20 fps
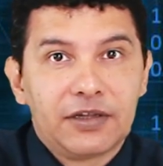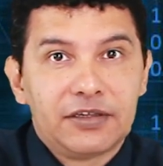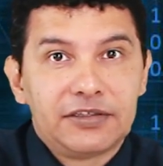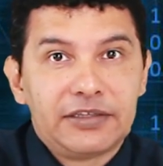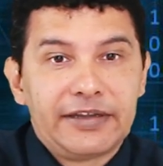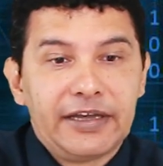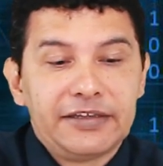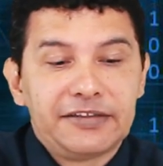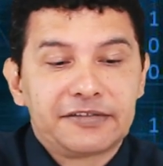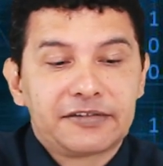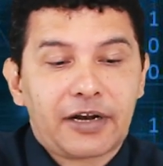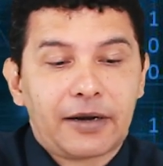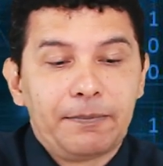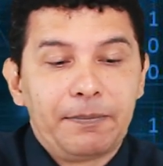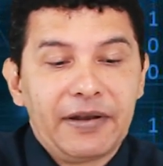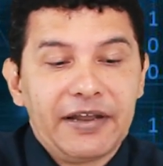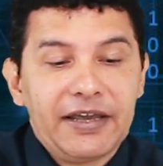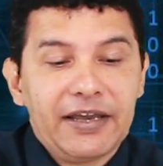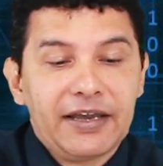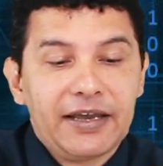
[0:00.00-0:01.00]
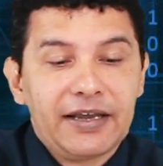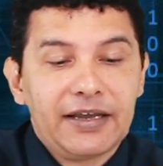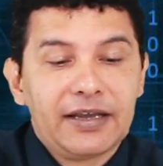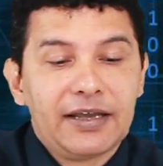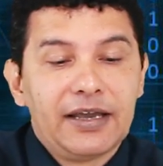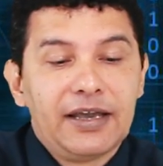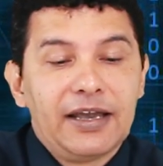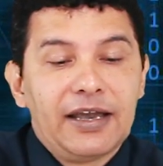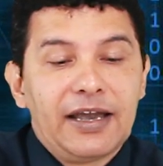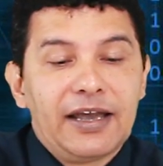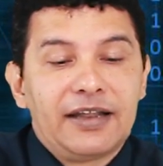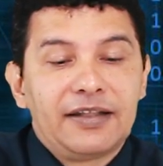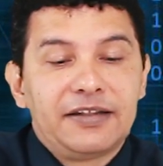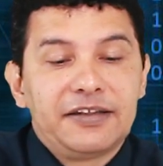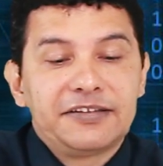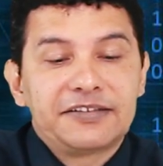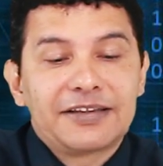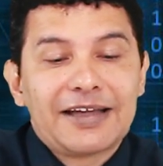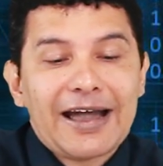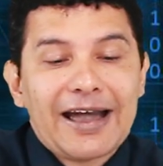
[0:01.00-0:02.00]
They start blinking, and
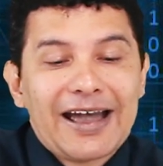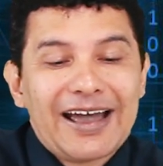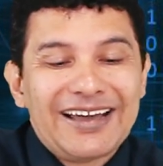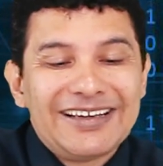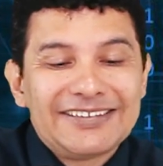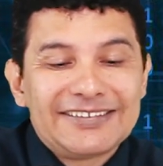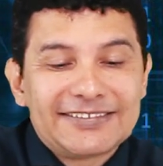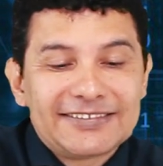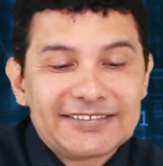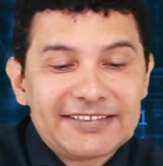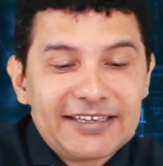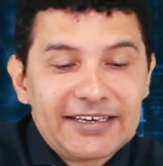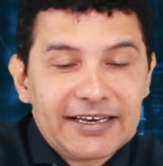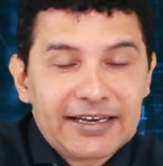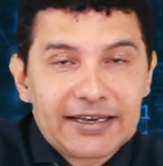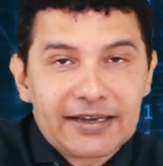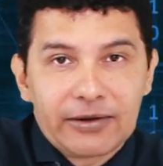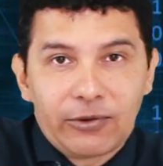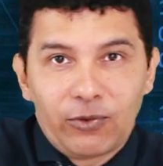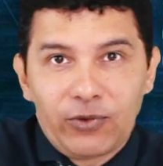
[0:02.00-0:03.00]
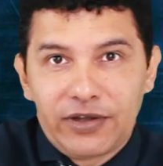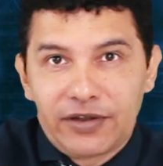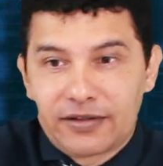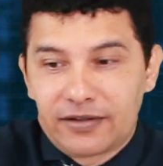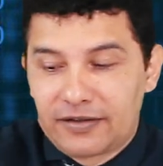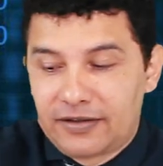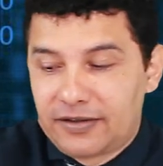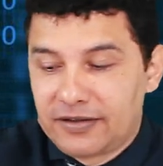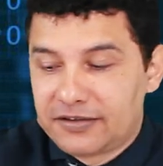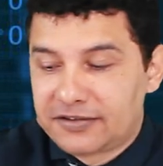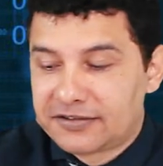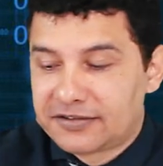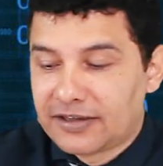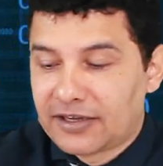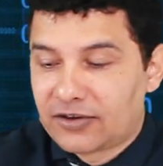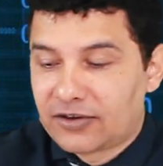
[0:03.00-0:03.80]
this guy sync with this